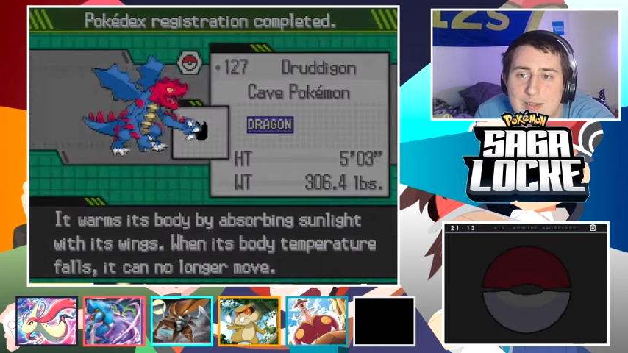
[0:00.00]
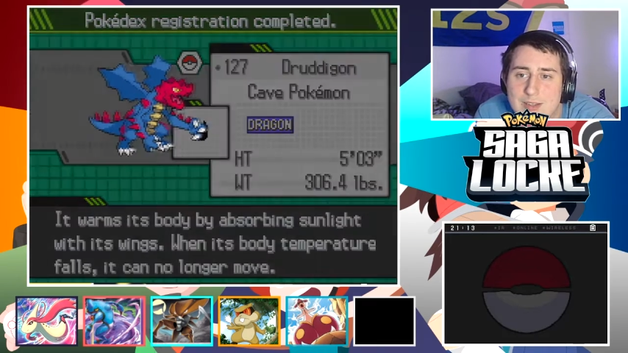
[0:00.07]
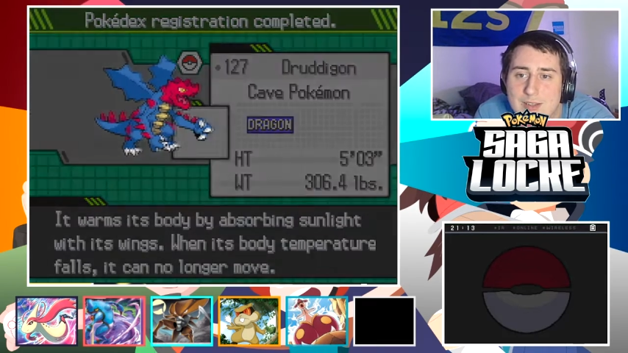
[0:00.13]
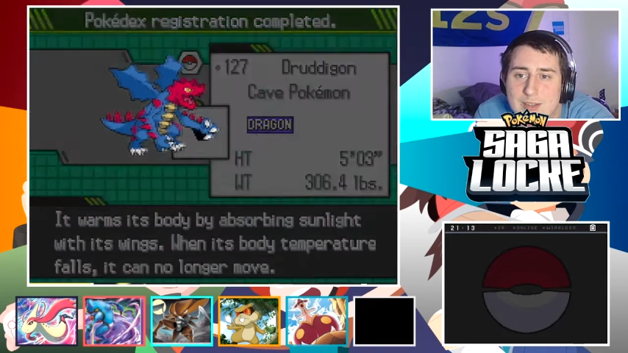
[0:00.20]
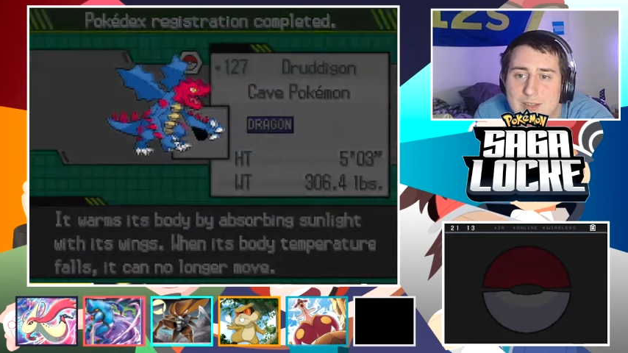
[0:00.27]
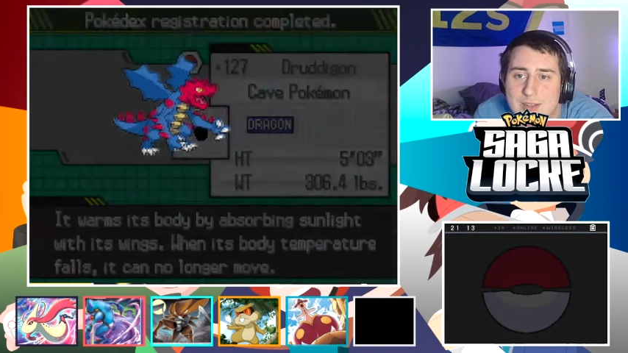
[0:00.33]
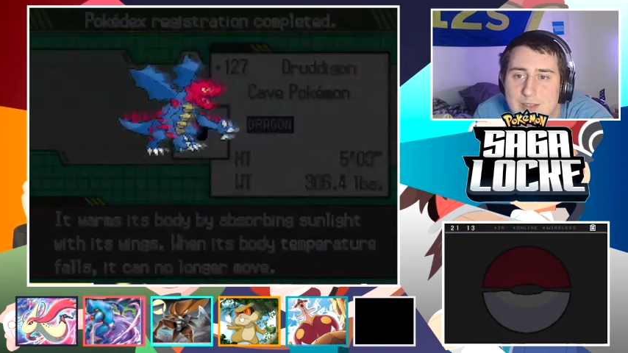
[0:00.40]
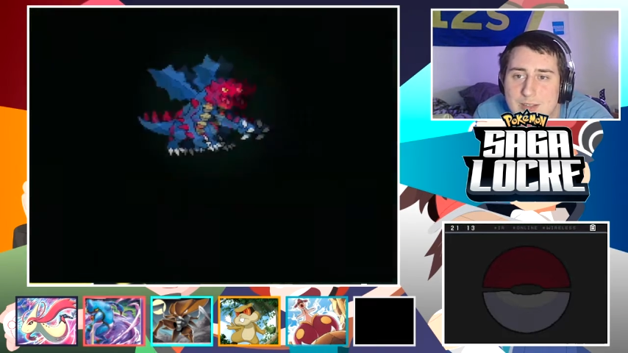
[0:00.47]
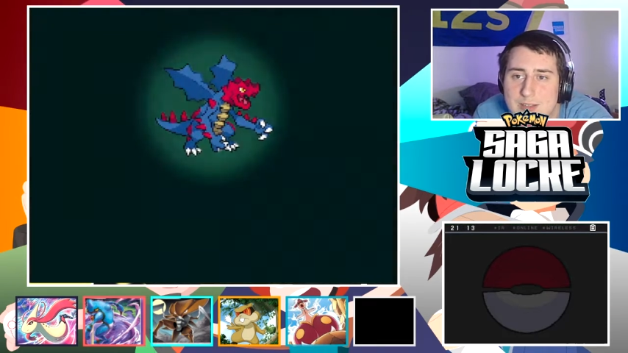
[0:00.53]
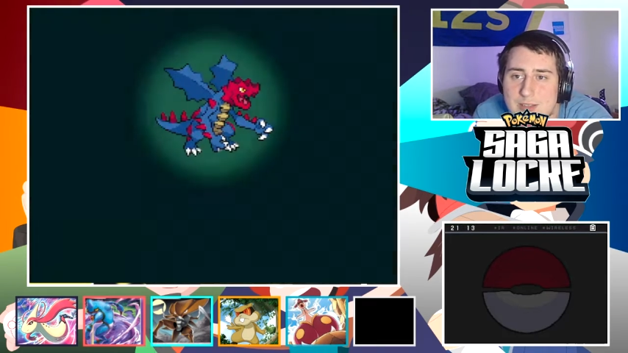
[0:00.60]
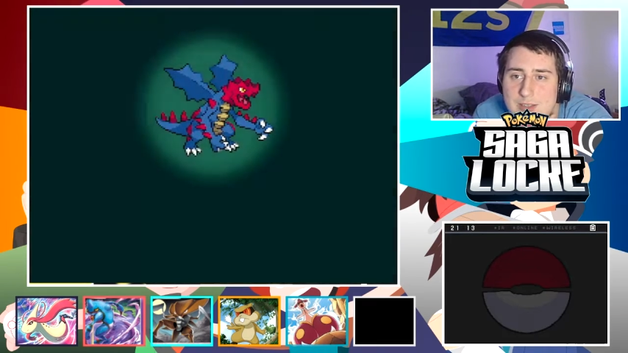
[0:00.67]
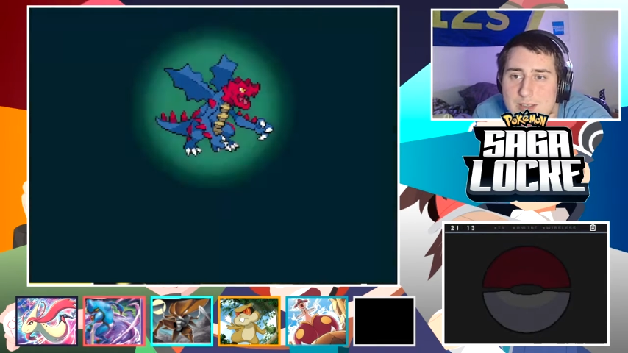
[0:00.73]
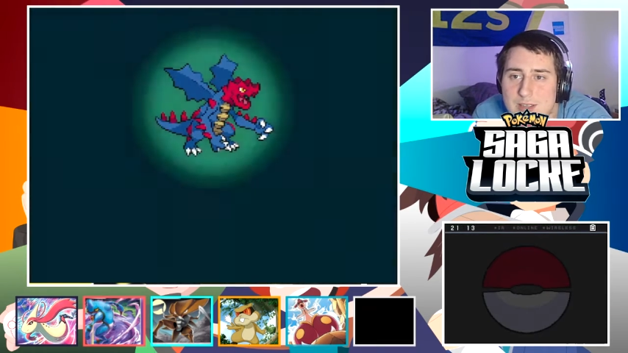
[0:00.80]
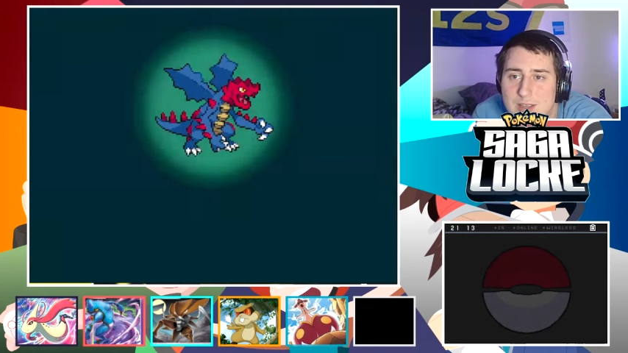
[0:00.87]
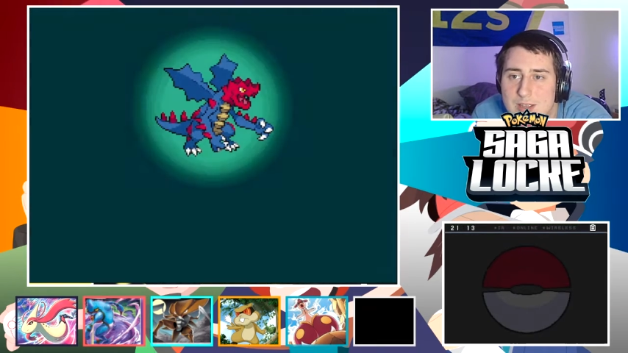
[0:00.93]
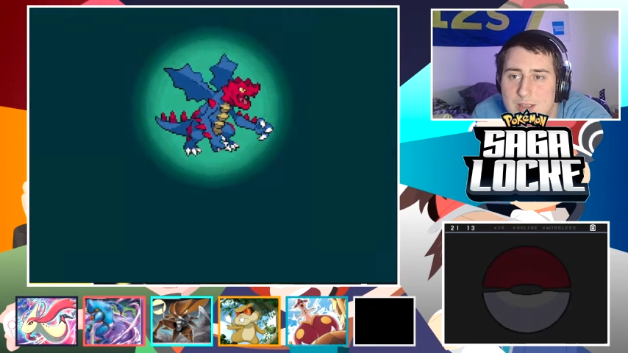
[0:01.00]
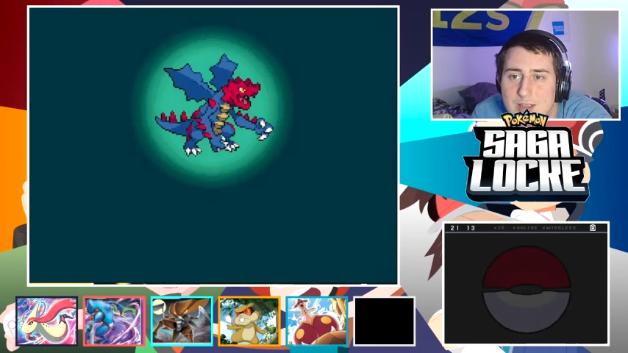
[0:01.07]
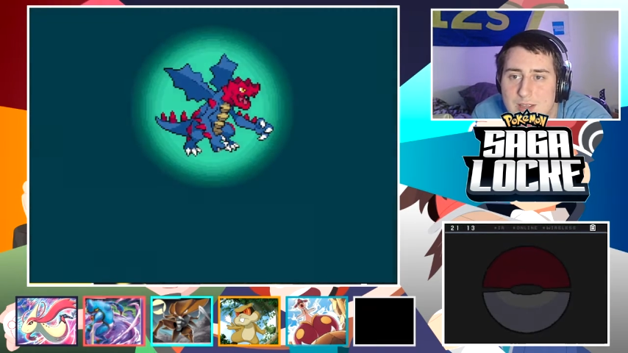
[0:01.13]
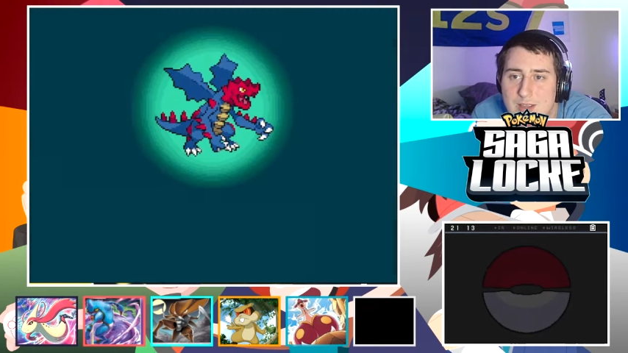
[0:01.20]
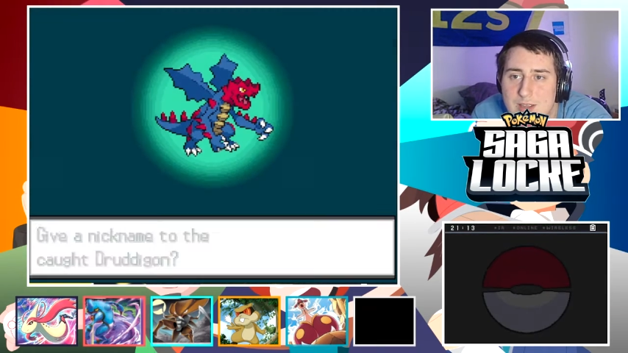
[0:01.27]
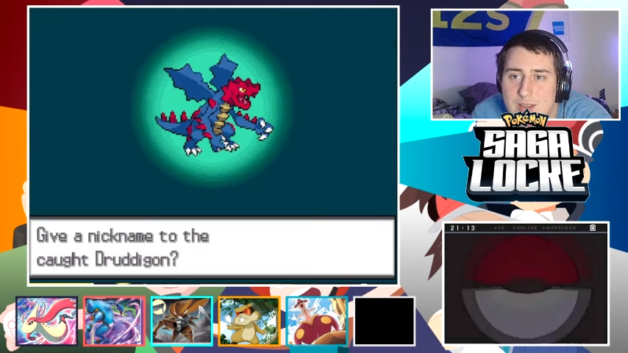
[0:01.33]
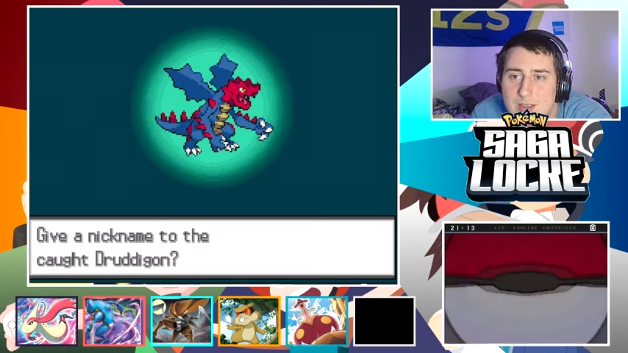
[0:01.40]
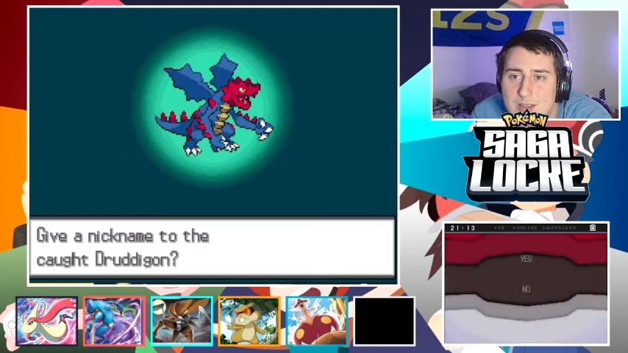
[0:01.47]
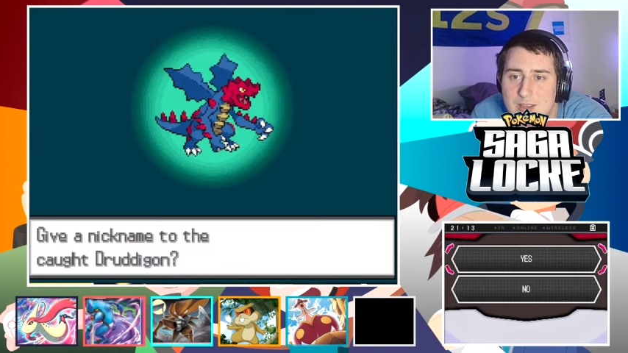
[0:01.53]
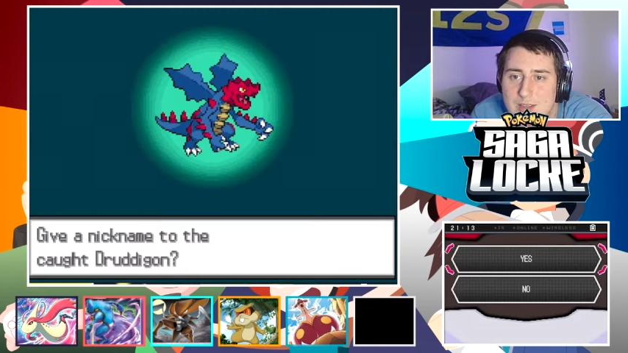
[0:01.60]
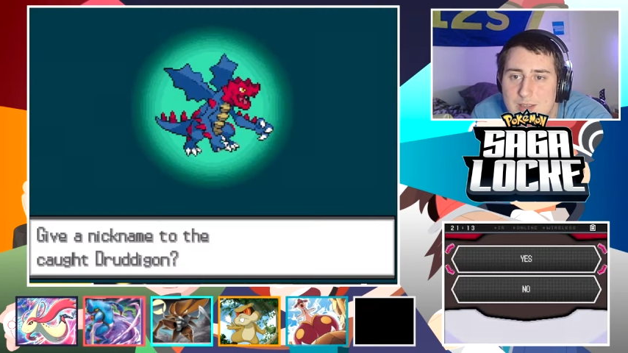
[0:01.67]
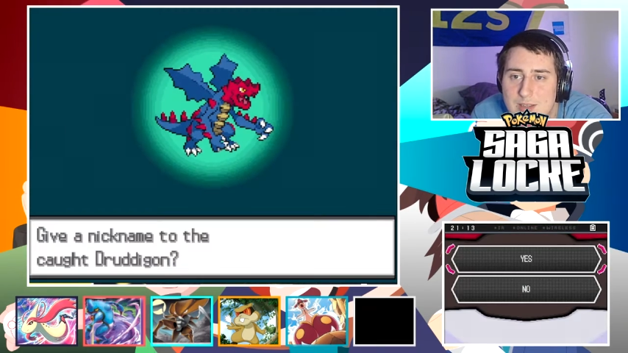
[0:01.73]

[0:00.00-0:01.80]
[no speech]